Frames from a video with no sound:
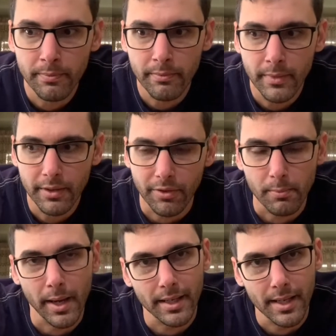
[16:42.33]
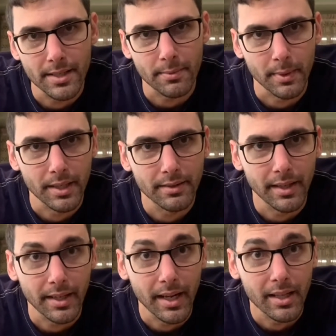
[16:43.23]
For my case, I'm gonna take it
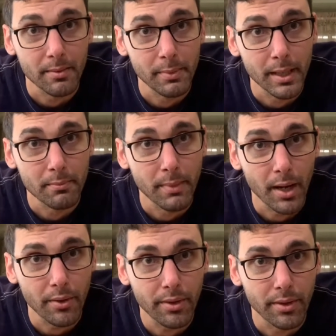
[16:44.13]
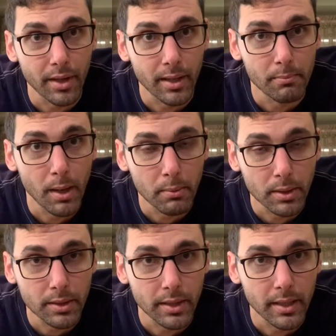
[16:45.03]
out of the big mouth bubbler
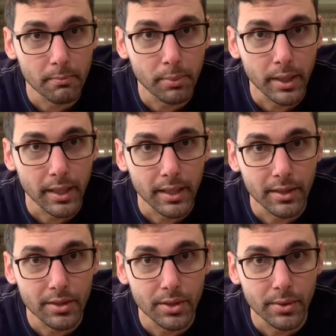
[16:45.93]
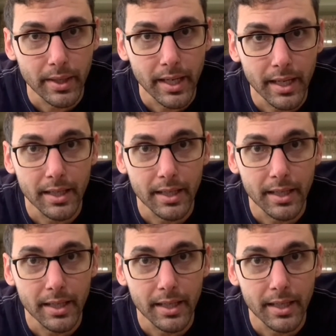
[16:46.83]
and put it into a